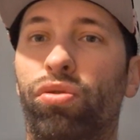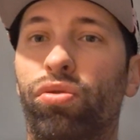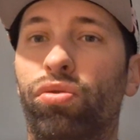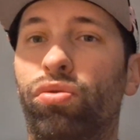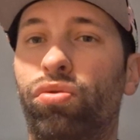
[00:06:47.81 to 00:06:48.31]

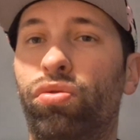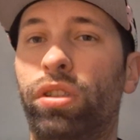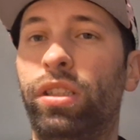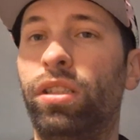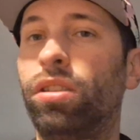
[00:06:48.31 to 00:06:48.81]
two
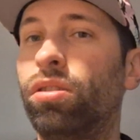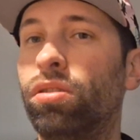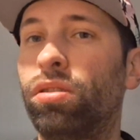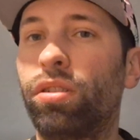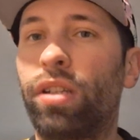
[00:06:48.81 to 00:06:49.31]

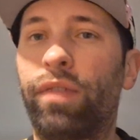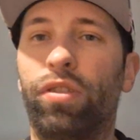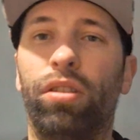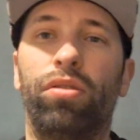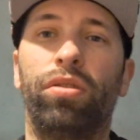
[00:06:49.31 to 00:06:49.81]
years
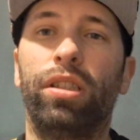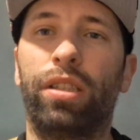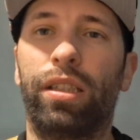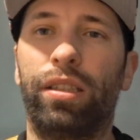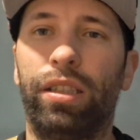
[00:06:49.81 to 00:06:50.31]
left on their lease at